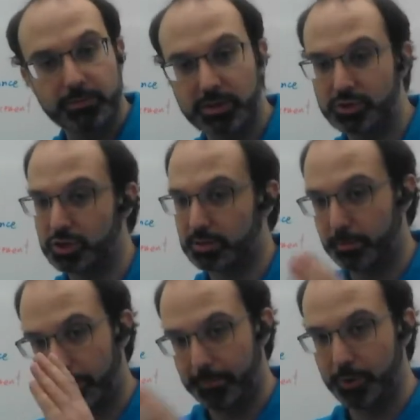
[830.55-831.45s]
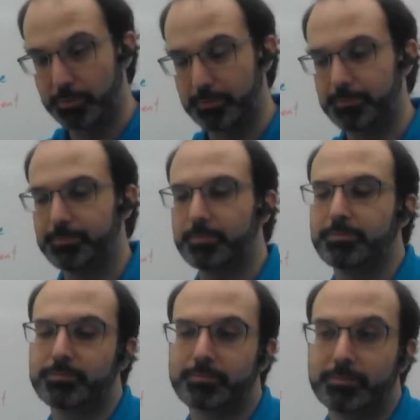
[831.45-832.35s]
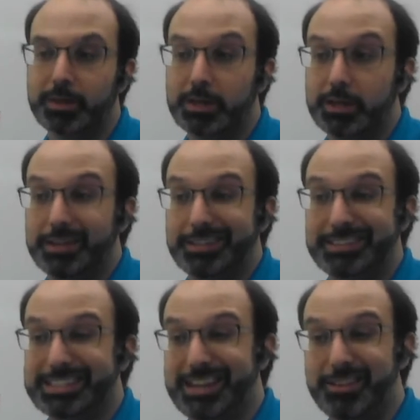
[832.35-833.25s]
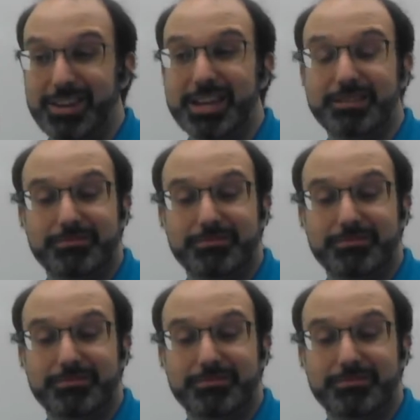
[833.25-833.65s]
It's just boom. That's kind of it.